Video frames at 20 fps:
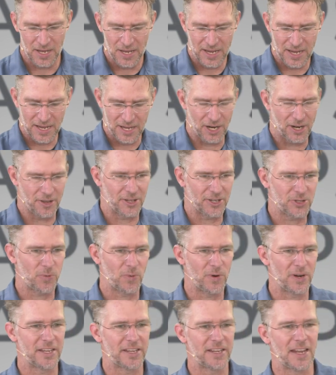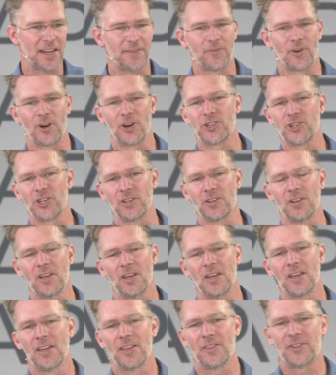And on the 20K version,
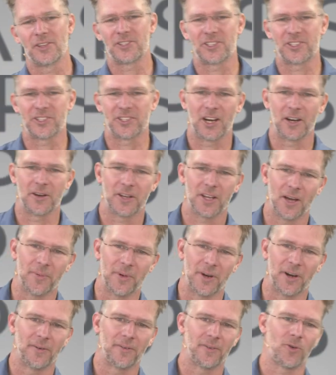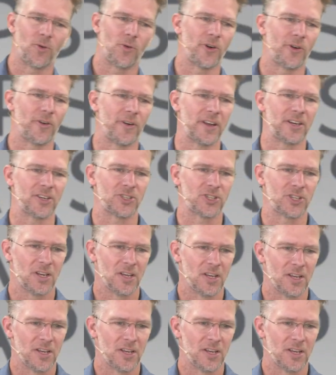this is going to come in a 1/4 inch,